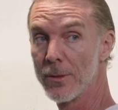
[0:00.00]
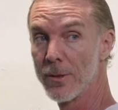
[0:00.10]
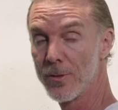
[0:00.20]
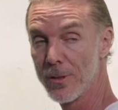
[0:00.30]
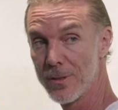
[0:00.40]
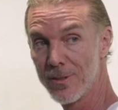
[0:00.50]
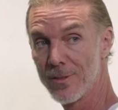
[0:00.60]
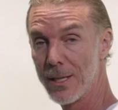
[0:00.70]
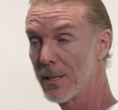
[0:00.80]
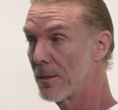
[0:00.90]
there's a
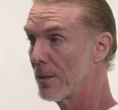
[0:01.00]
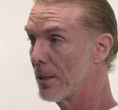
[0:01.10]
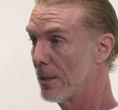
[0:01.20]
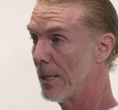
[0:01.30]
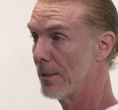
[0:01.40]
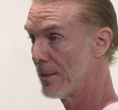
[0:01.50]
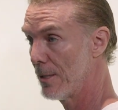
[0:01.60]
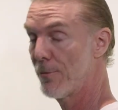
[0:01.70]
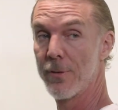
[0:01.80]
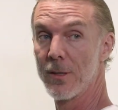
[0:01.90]
distinct
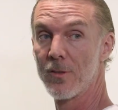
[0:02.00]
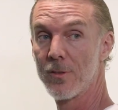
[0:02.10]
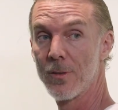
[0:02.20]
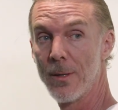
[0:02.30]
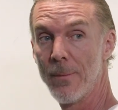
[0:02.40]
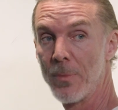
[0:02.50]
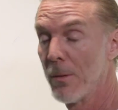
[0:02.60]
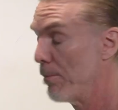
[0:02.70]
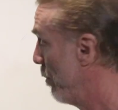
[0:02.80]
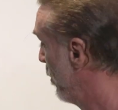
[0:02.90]
difference
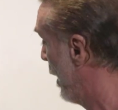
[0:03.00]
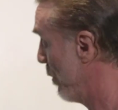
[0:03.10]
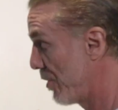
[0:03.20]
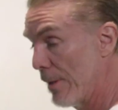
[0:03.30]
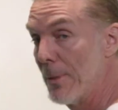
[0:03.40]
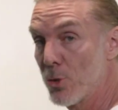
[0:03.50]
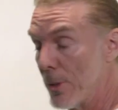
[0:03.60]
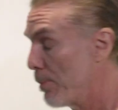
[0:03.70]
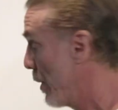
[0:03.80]
of symmetry